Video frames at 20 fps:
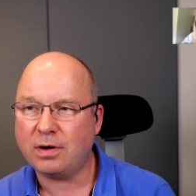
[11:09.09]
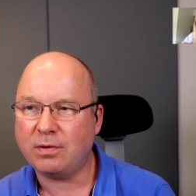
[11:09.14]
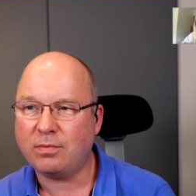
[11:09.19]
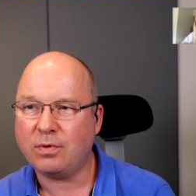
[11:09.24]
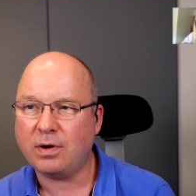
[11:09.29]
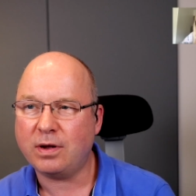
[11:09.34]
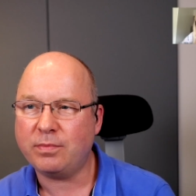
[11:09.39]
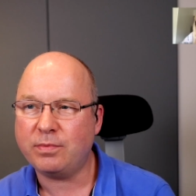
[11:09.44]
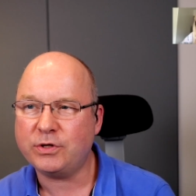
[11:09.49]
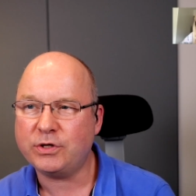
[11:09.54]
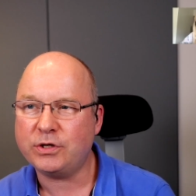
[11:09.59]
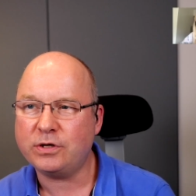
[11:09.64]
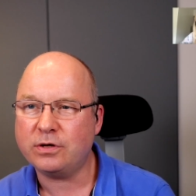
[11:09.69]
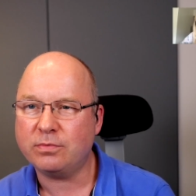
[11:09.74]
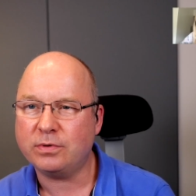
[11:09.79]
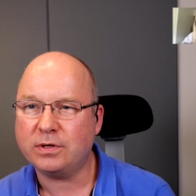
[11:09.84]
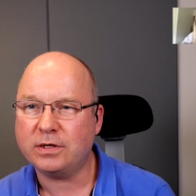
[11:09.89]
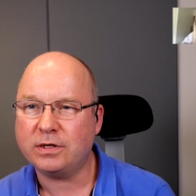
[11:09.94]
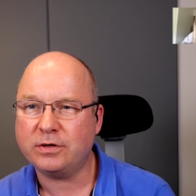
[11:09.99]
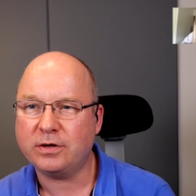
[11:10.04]
Why, why, here, why would you
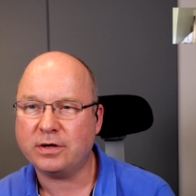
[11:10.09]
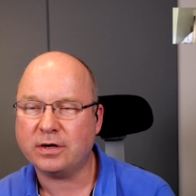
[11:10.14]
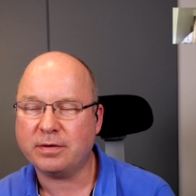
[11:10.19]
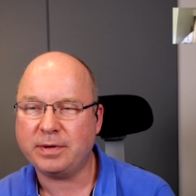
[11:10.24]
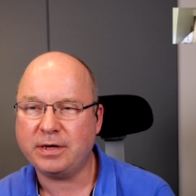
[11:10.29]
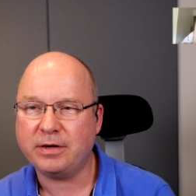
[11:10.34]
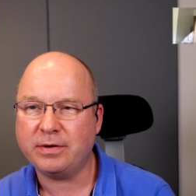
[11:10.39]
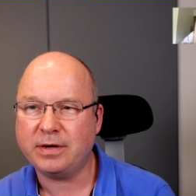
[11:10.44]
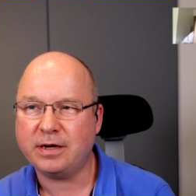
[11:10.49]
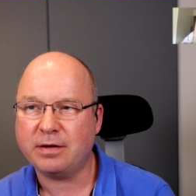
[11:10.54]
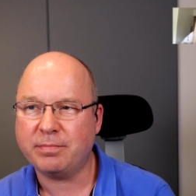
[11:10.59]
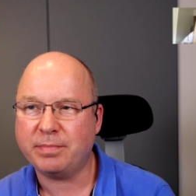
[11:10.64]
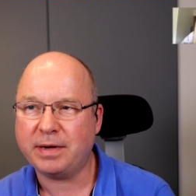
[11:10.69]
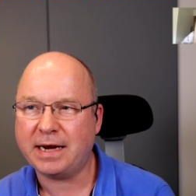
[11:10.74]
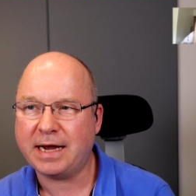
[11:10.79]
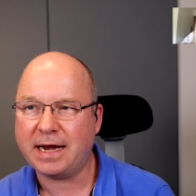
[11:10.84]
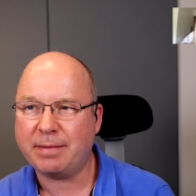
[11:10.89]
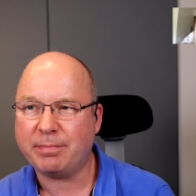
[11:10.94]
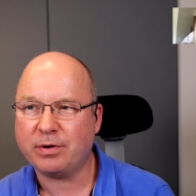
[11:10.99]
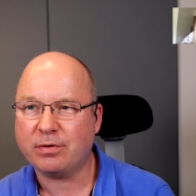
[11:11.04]
not want to do it? I mean, you end up
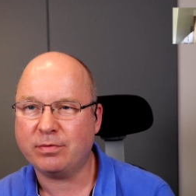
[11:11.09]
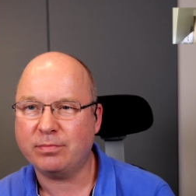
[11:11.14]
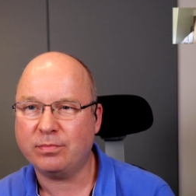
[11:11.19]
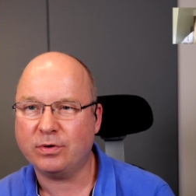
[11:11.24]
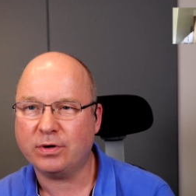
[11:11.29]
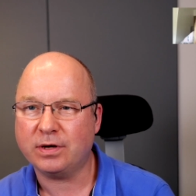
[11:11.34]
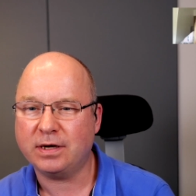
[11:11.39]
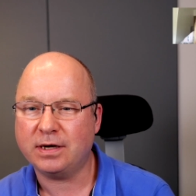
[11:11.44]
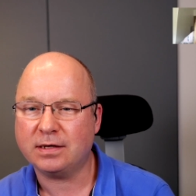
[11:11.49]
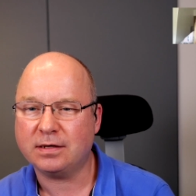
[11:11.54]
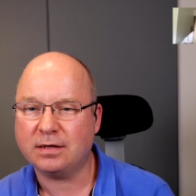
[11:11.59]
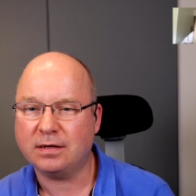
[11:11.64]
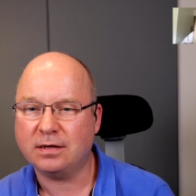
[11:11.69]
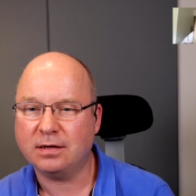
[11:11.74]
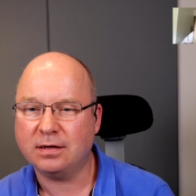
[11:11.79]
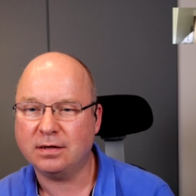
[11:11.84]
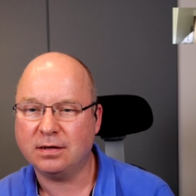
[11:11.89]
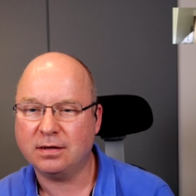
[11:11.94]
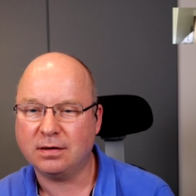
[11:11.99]
being well, happier and more connected.